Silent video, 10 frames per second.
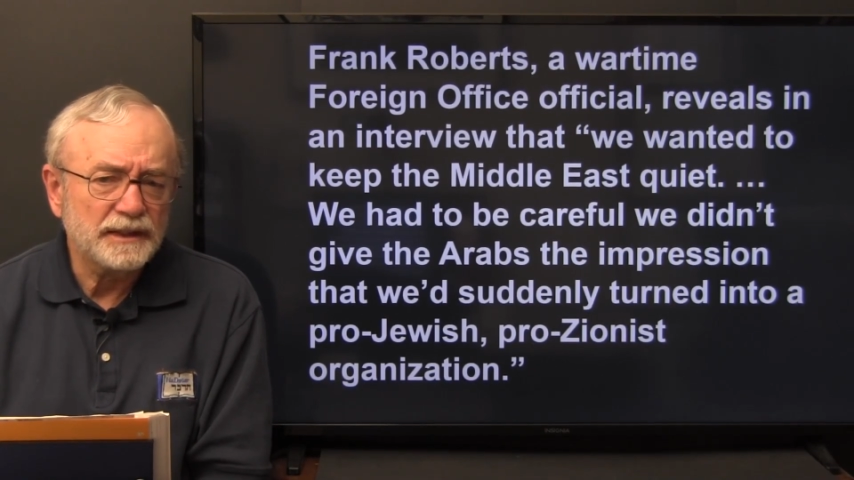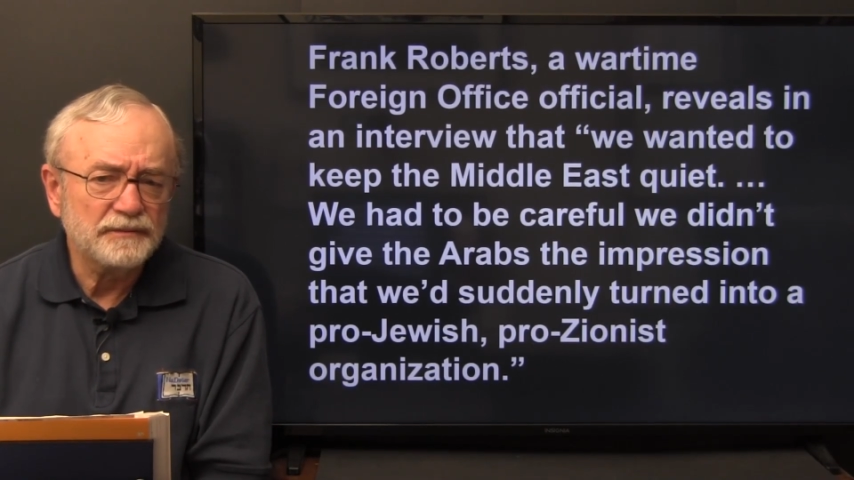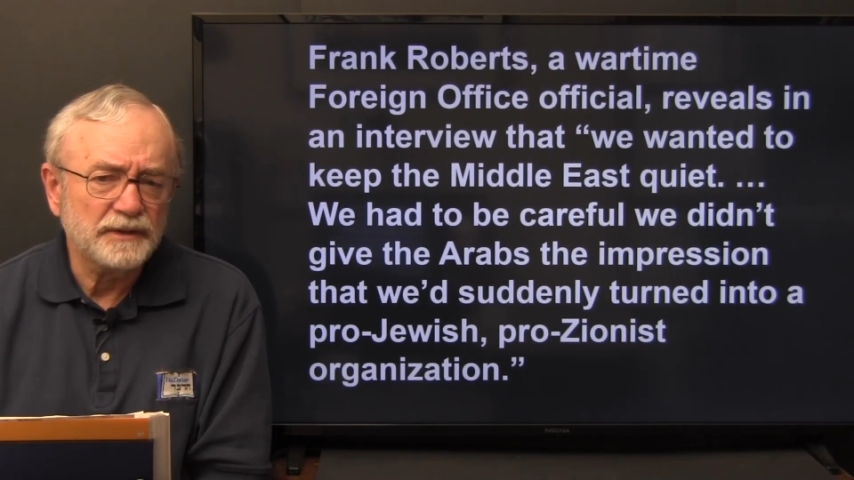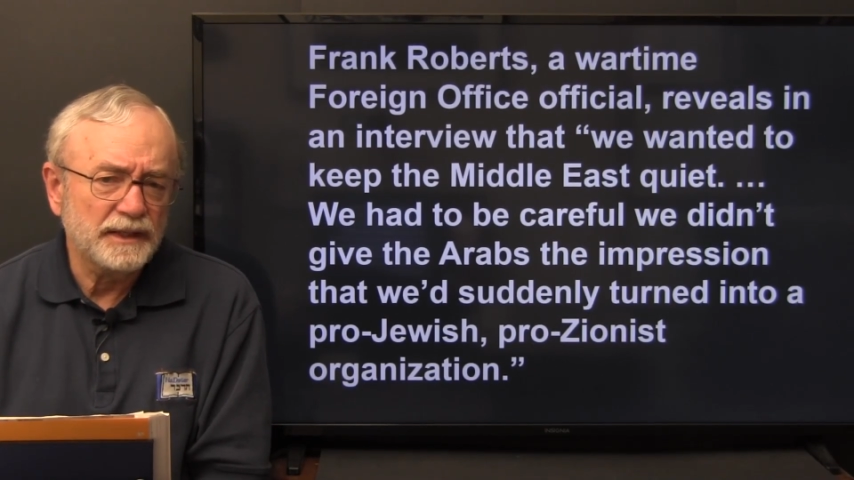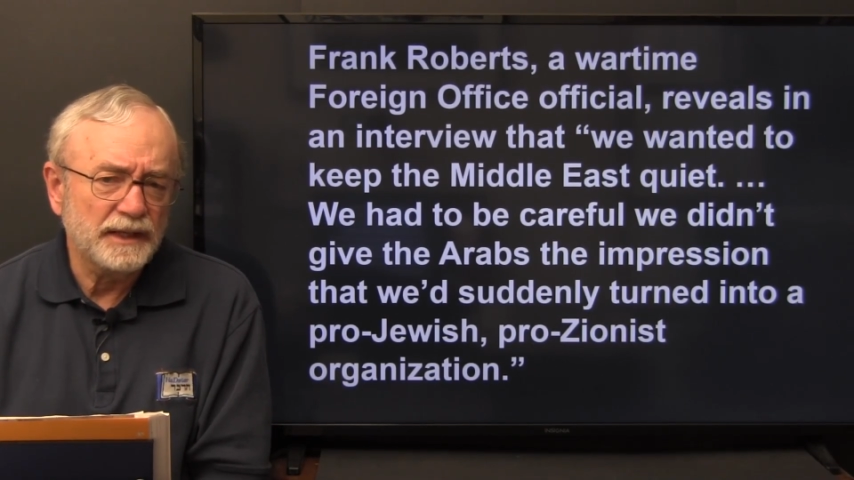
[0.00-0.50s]

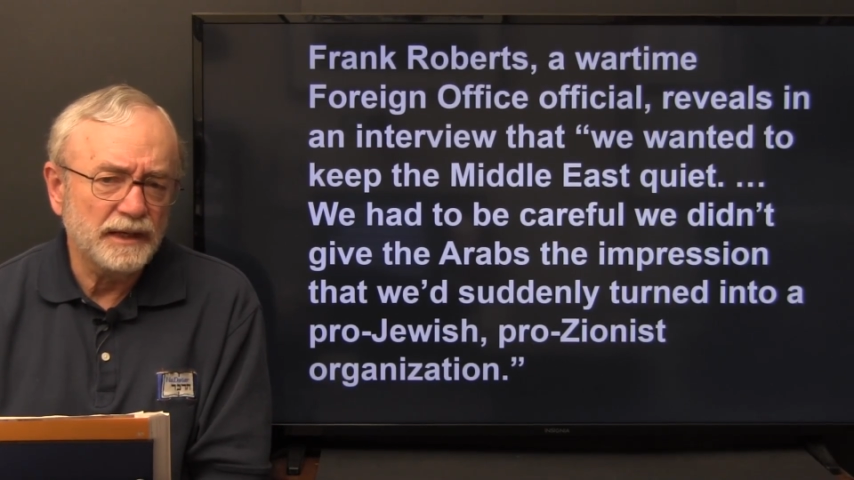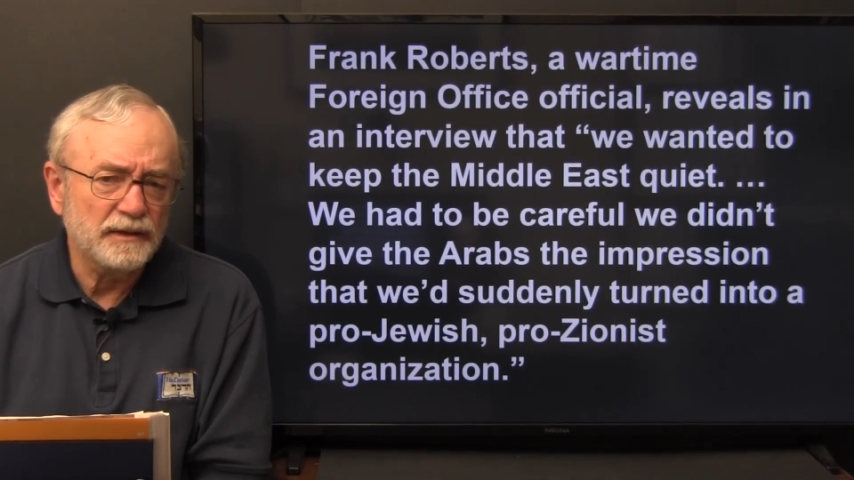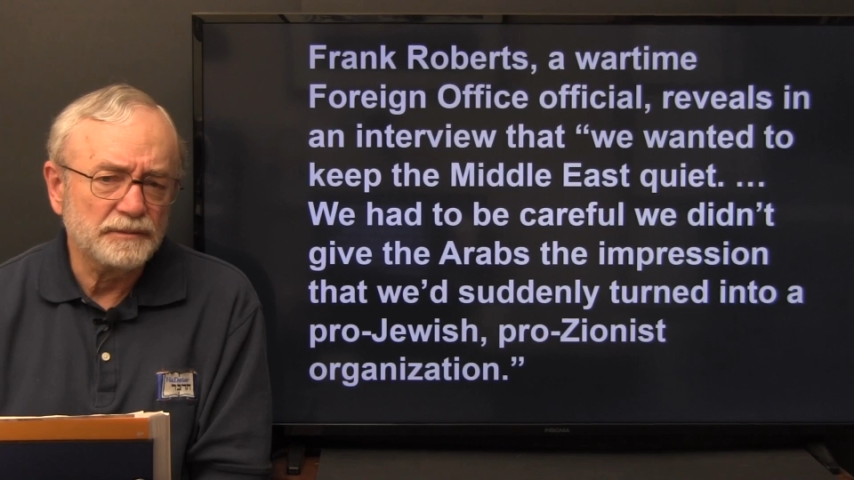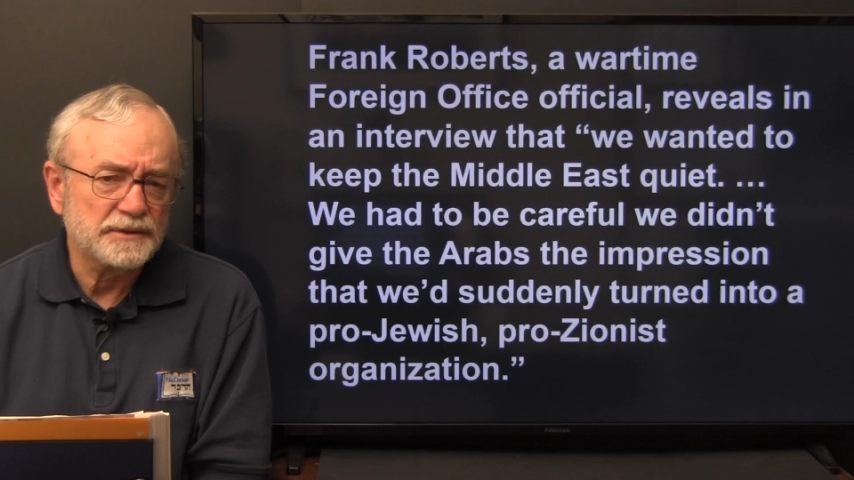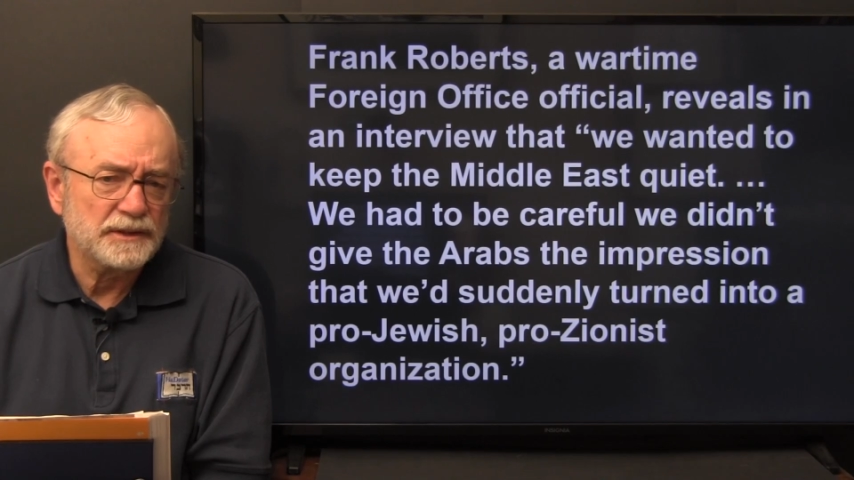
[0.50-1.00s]
give the
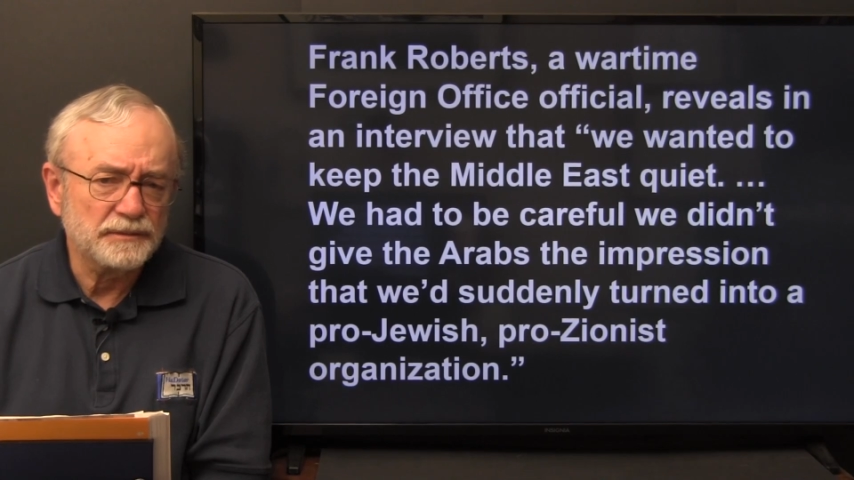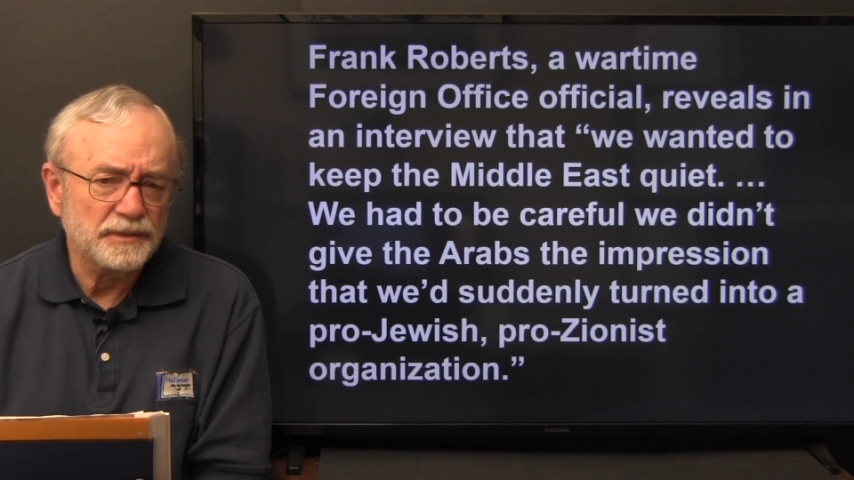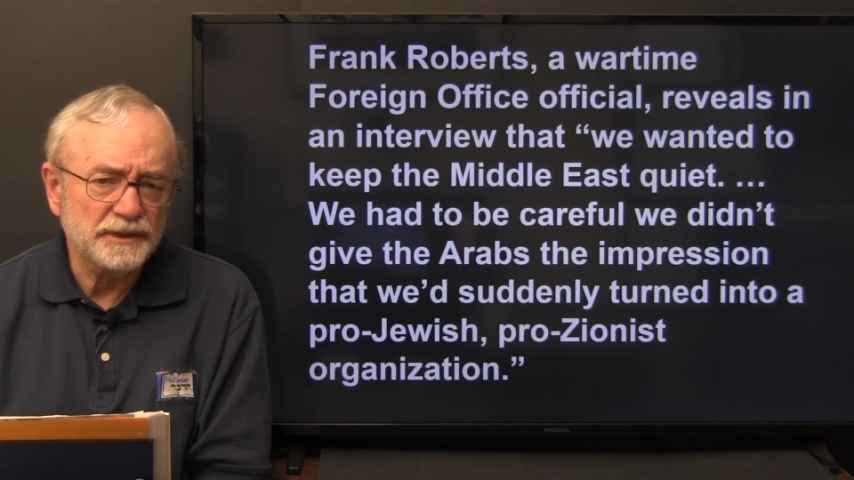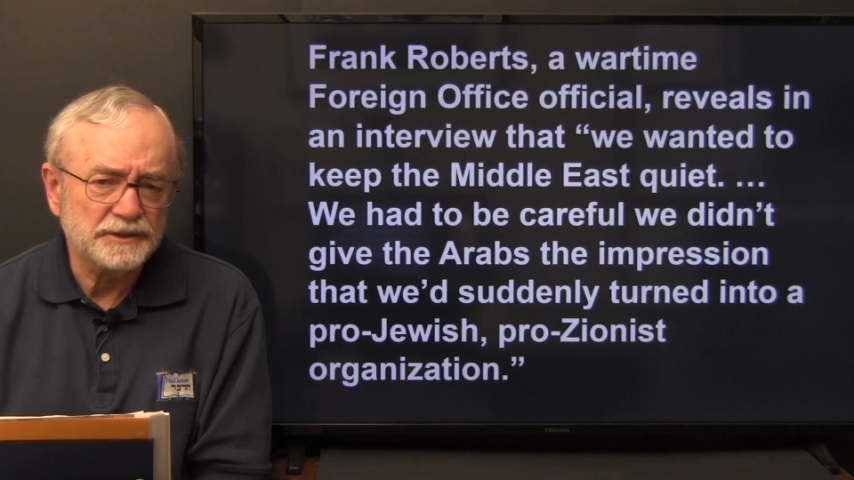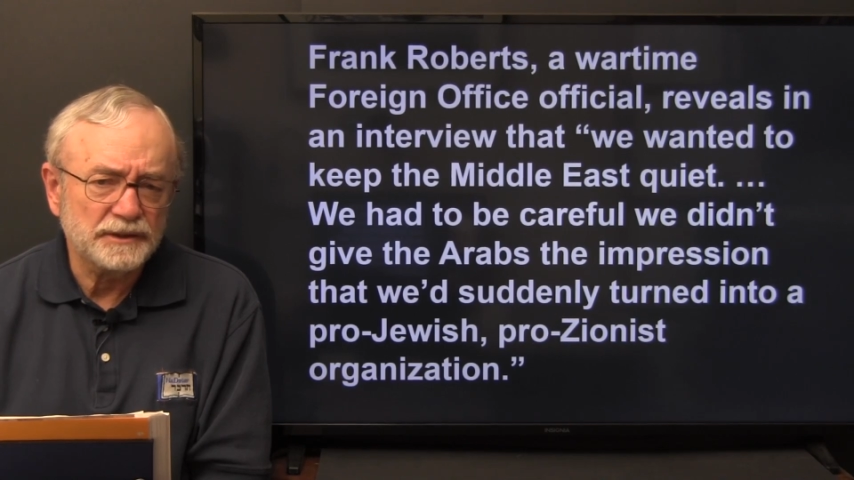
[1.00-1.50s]
Arabs the
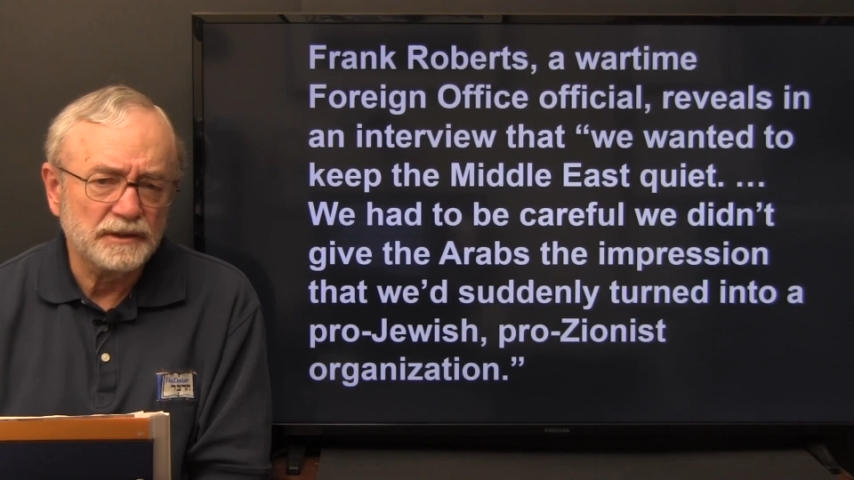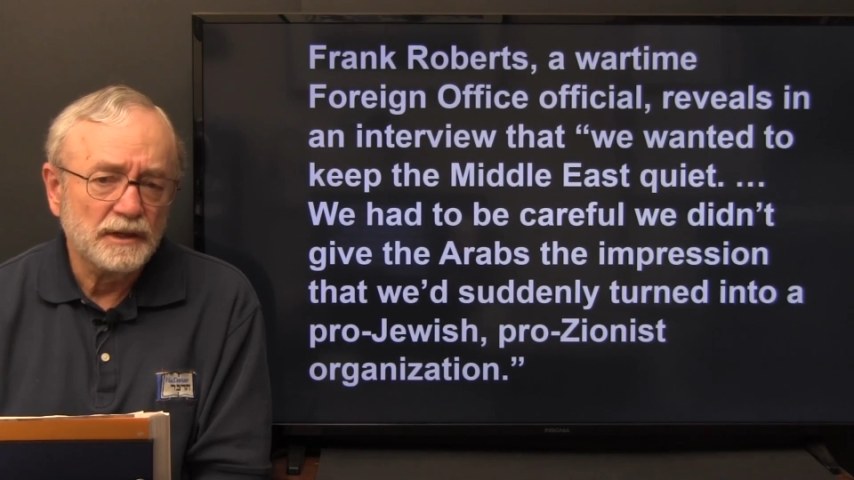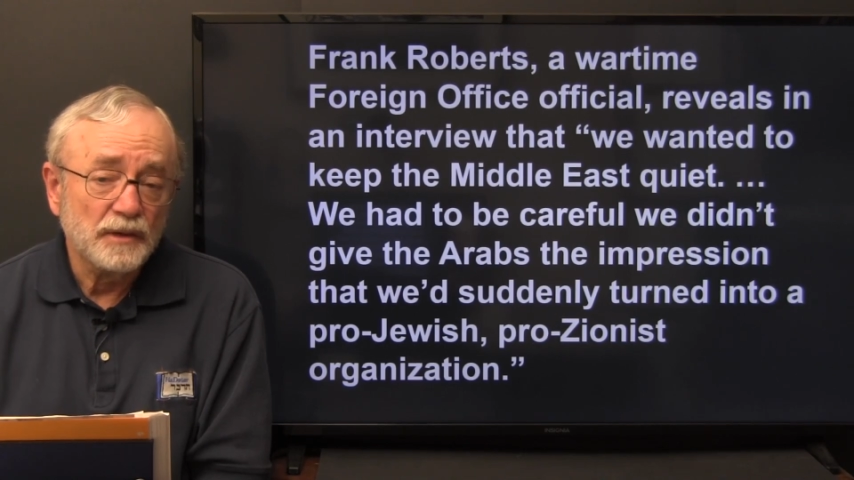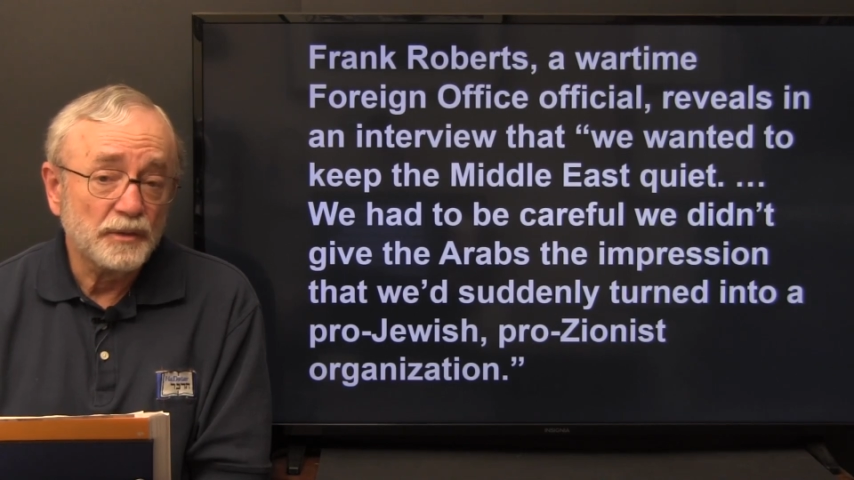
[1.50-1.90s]
impression